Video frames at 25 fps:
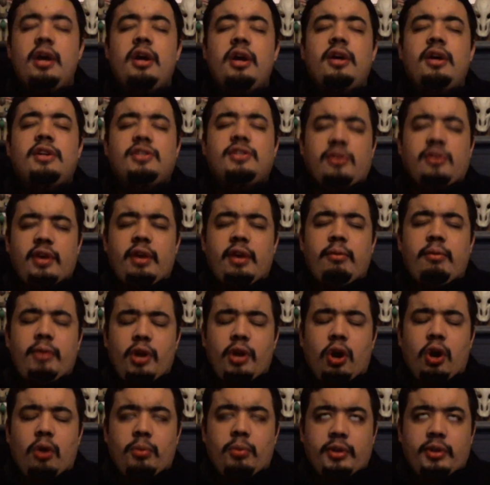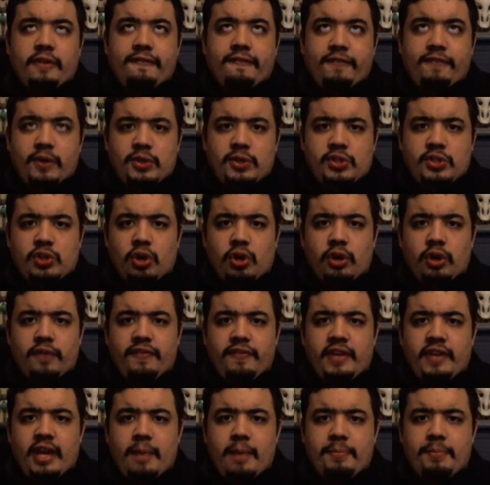So here we are with the first song of
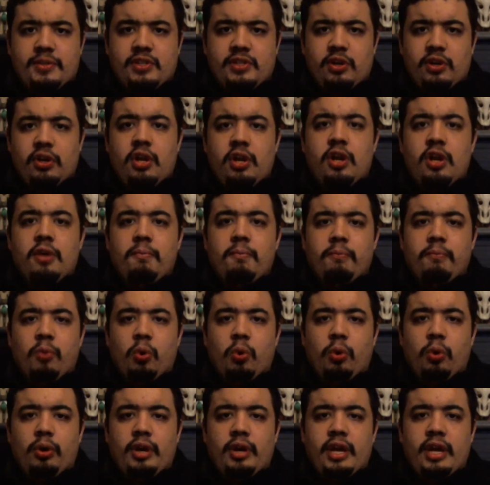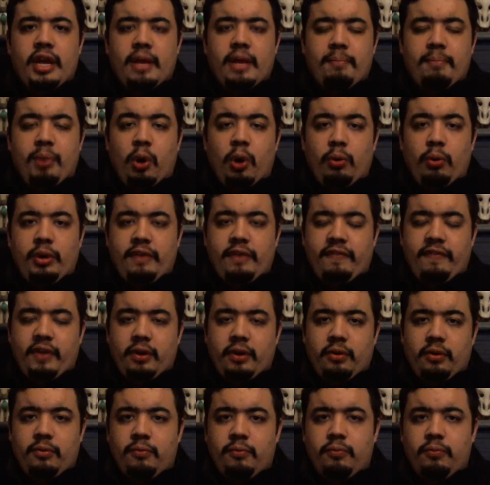the episode, Morning in
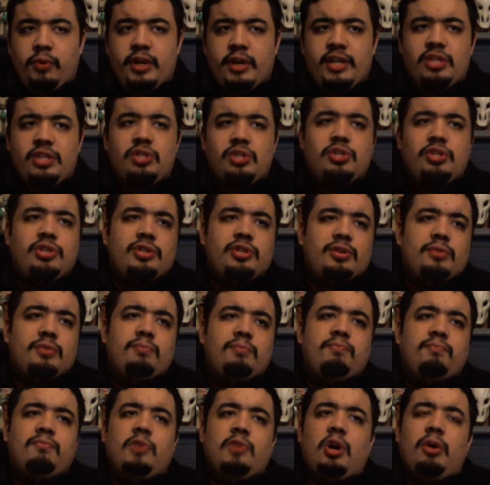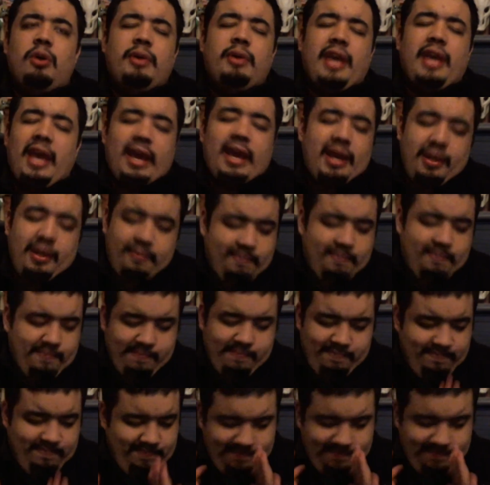Ponyville, which, okay,
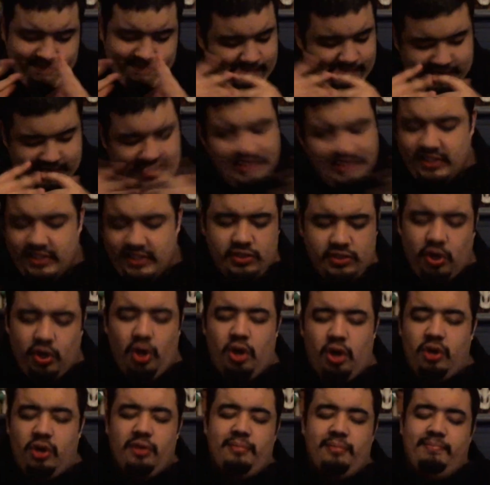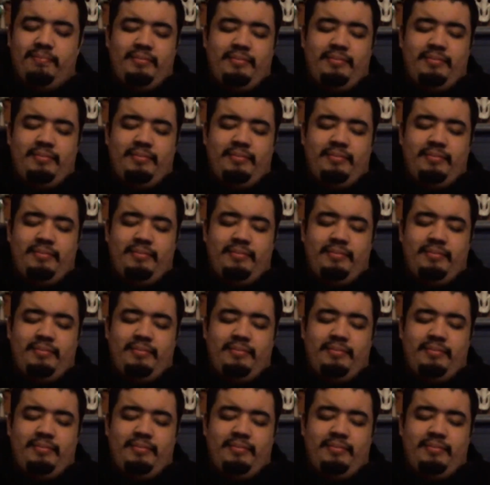this song,